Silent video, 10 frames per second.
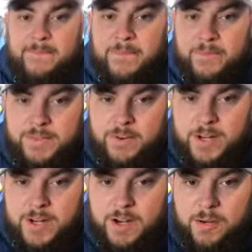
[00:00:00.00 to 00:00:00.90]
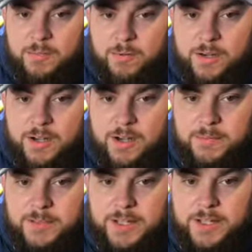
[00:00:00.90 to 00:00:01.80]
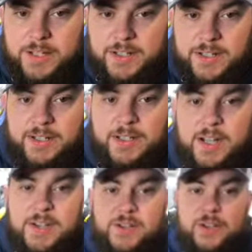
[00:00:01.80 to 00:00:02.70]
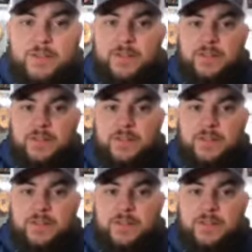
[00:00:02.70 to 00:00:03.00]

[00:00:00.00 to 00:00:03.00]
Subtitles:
What's going on, Carport Carpentry? How you doing?